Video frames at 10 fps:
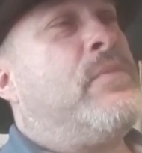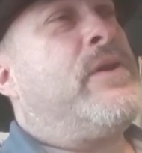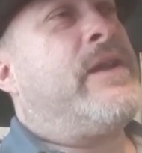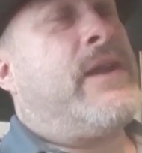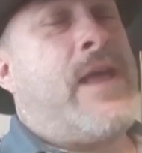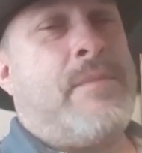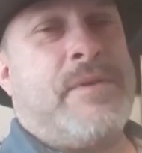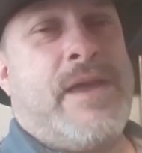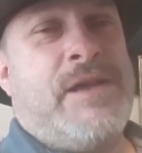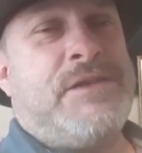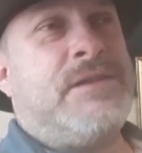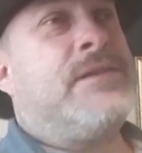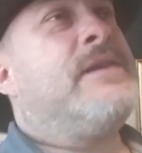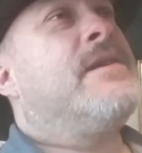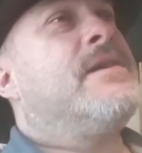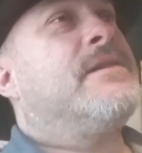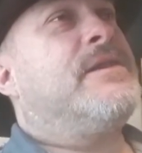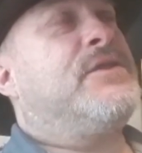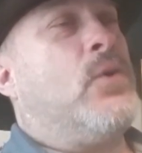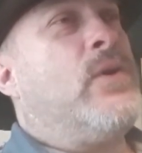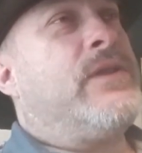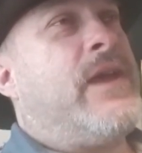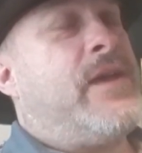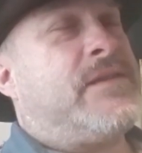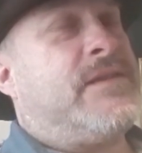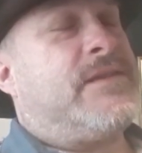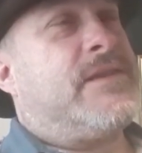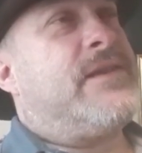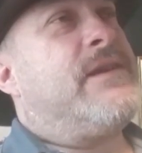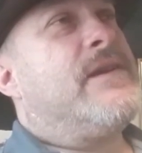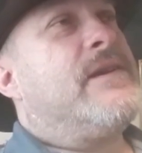putting in an application to join the SEC